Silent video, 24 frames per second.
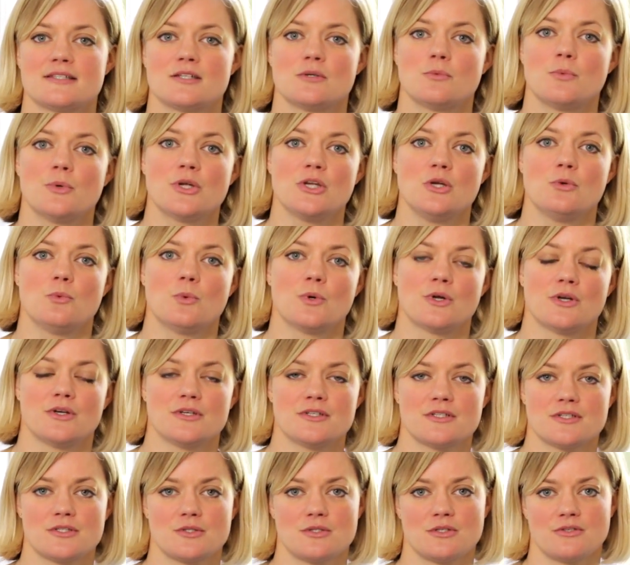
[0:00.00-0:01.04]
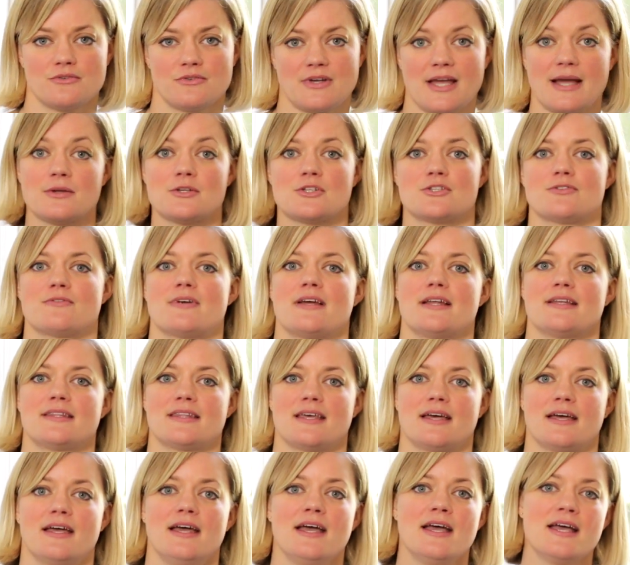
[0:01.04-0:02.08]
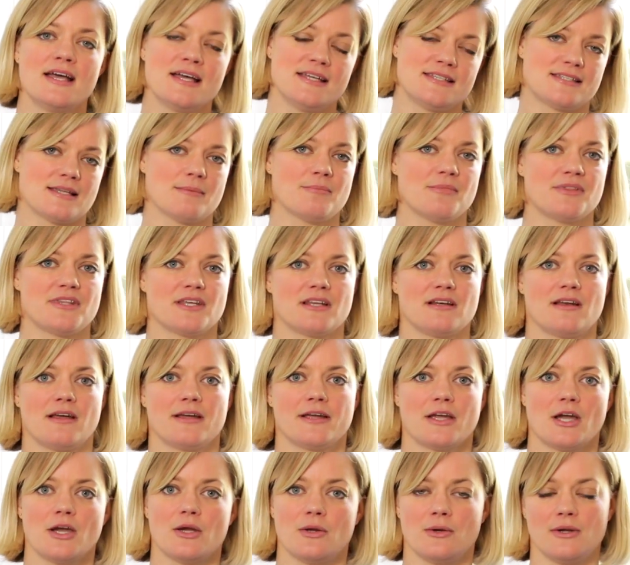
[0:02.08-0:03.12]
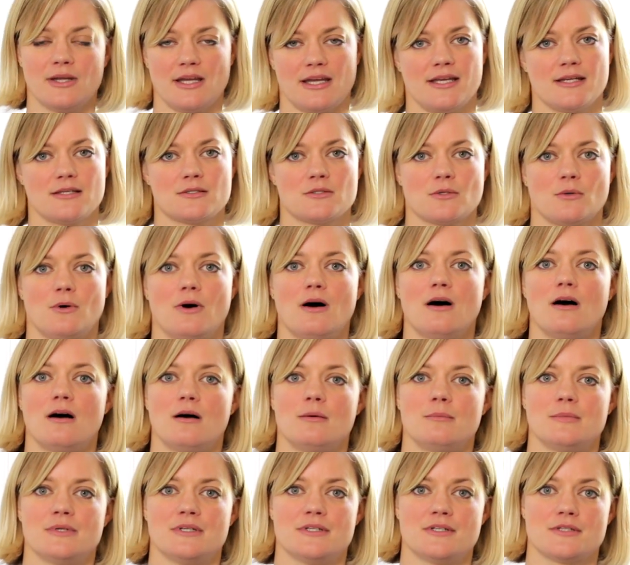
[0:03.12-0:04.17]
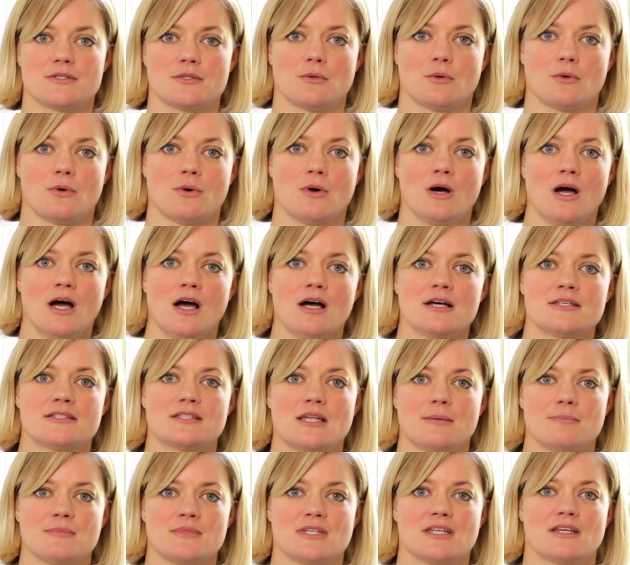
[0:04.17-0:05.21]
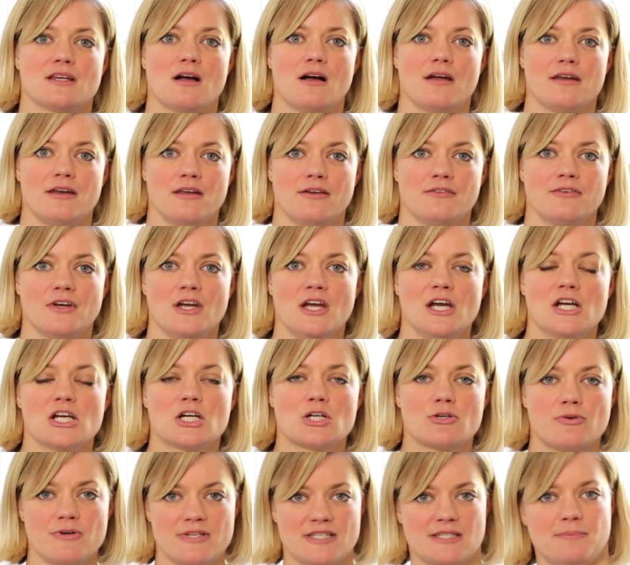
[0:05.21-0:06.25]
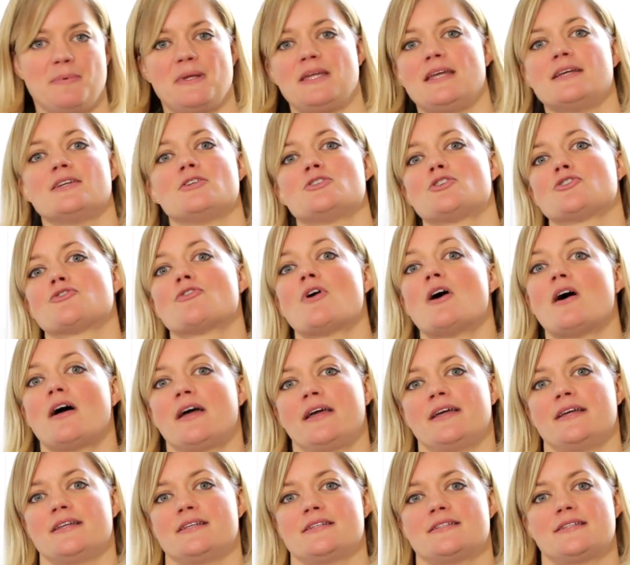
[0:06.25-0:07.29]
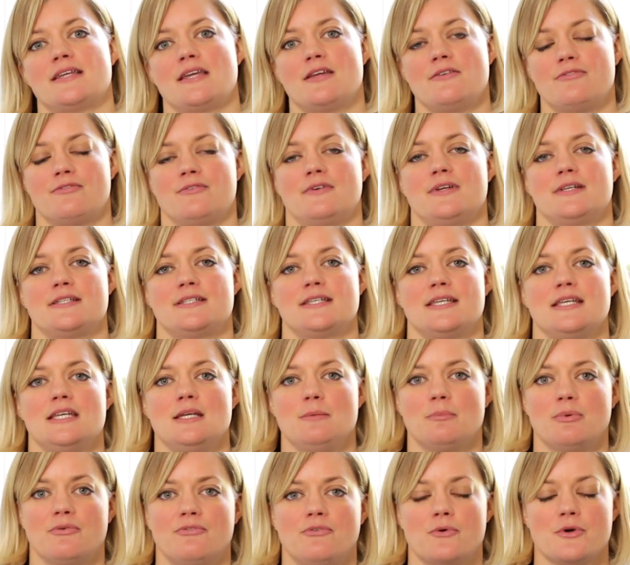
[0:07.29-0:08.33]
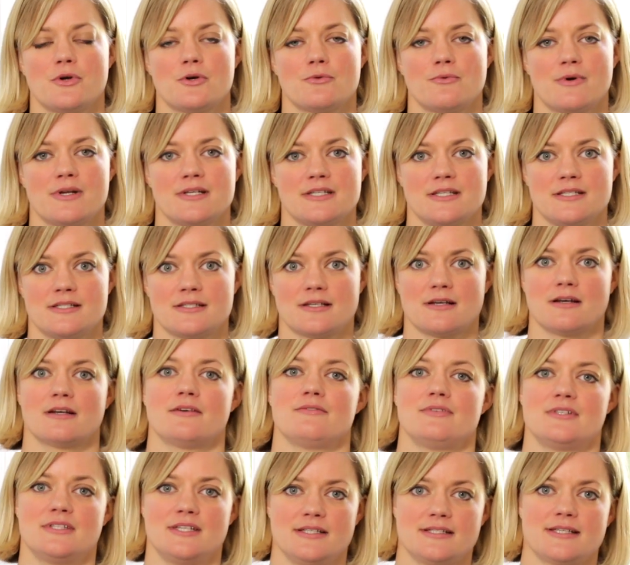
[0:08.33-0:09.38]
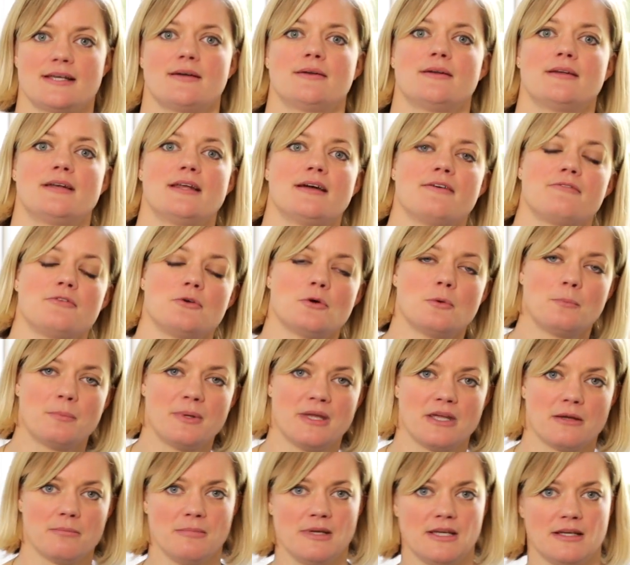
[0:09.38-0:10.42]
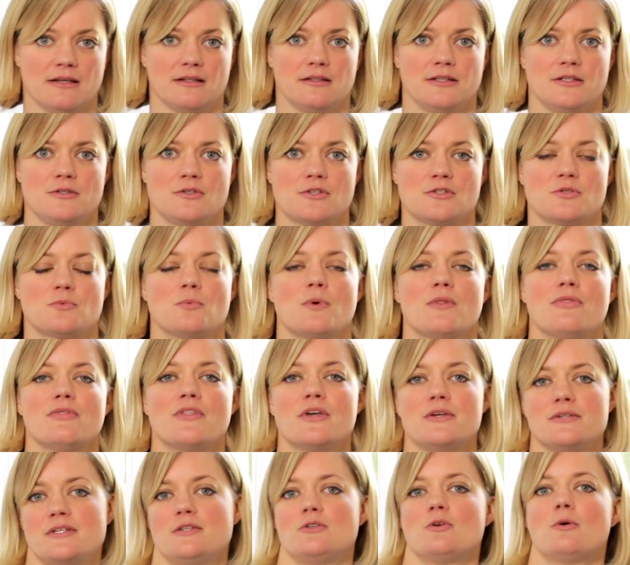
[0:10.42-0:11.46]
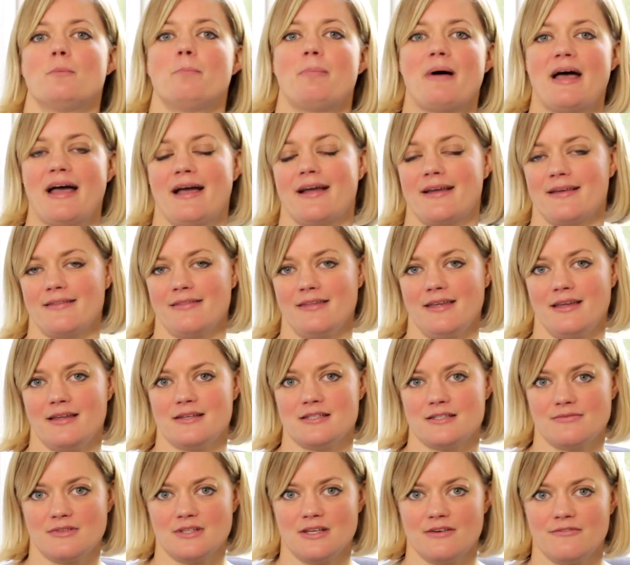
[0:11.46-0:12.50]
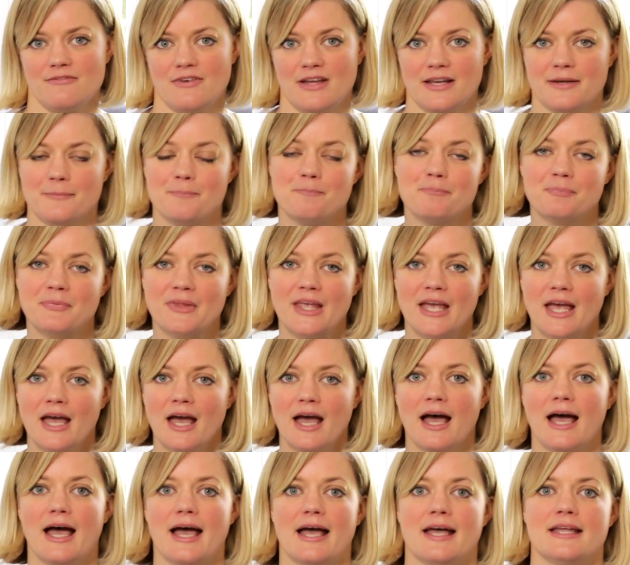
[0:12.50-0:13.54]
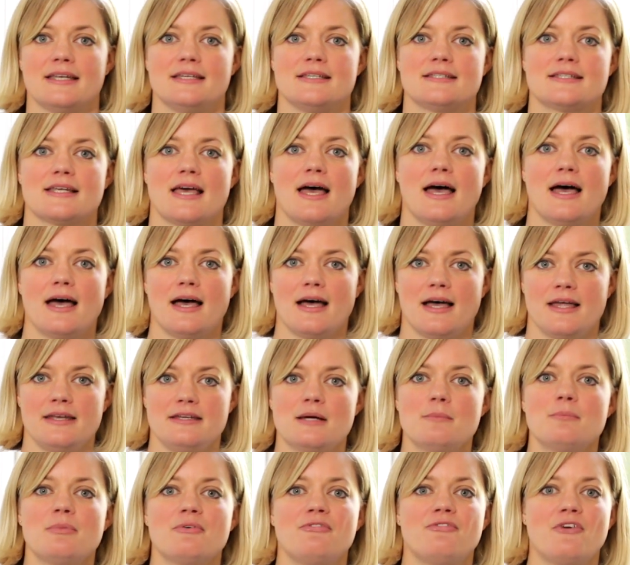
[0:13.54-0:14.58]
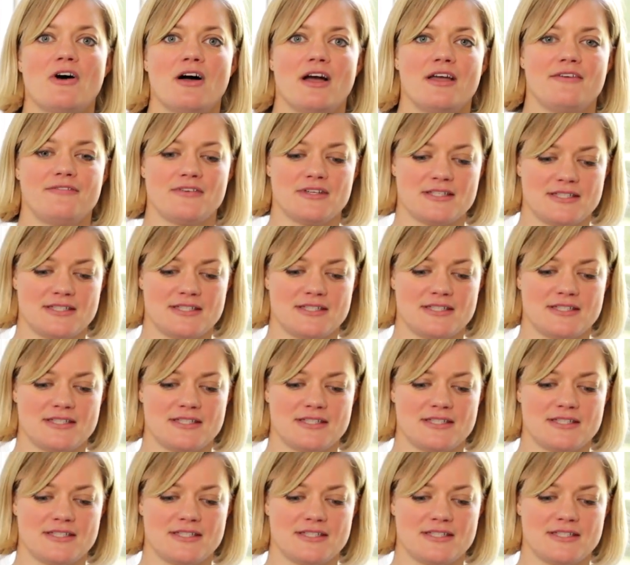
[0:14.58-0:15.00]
So what you want to sort of counteract that is something like oatcakes or almonds or something kind of crispy and dry and savoury to eat before you're ready to kind of sit down and have your big meal. You just want those in your bag at the end of the event. And number five